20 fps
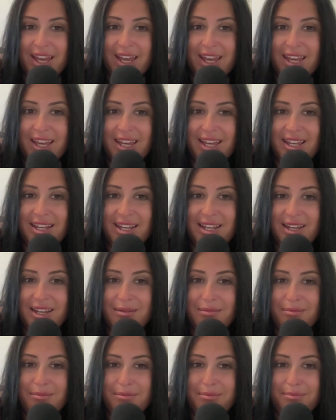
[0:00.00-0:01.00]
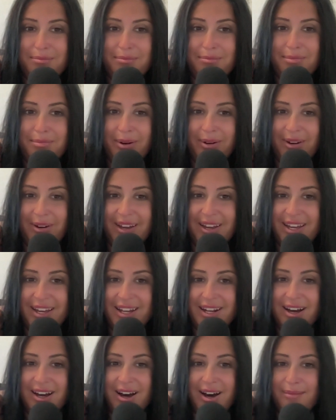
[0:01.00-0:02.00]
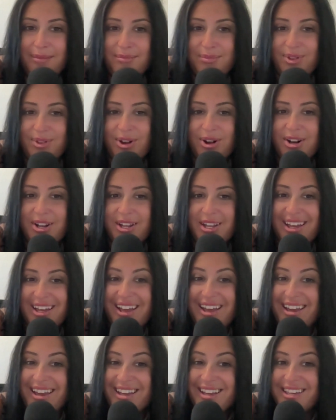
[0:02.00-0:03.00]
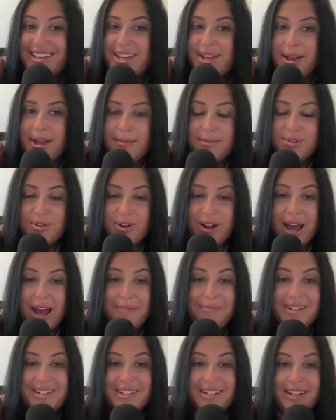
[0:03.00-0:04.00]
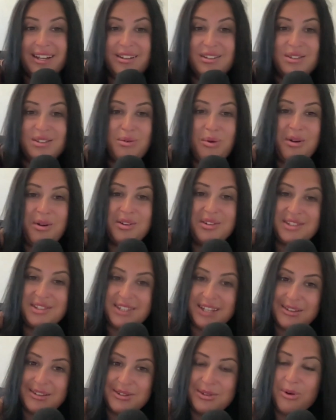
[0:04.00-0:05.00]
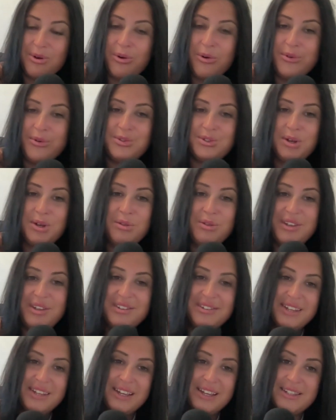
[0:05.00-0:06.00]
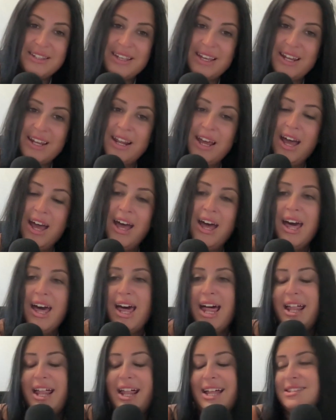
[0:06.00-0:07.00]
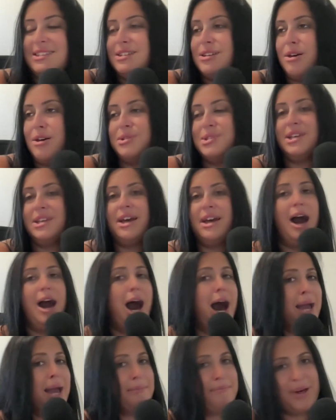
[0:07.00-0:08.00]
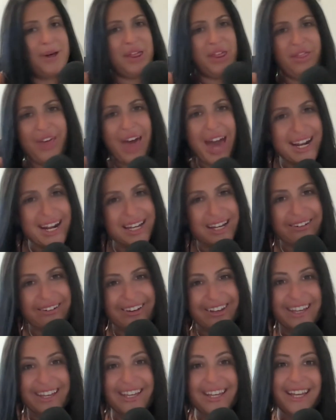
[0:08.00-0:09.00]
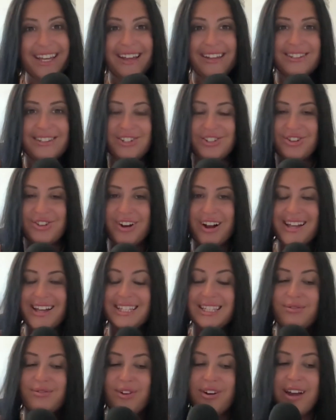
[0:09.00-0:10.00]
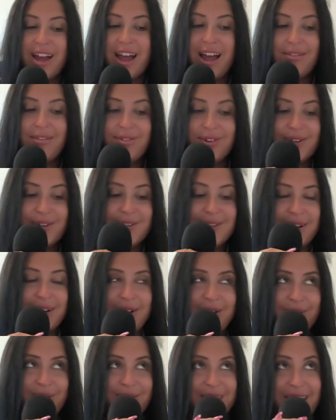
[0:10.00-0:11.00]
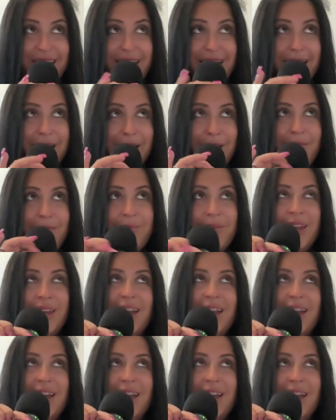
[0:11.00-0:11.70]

he played 38 games for Edmonton, scored 6 goals. So this season, let's go say hypothetically, he gets dressed for every single game.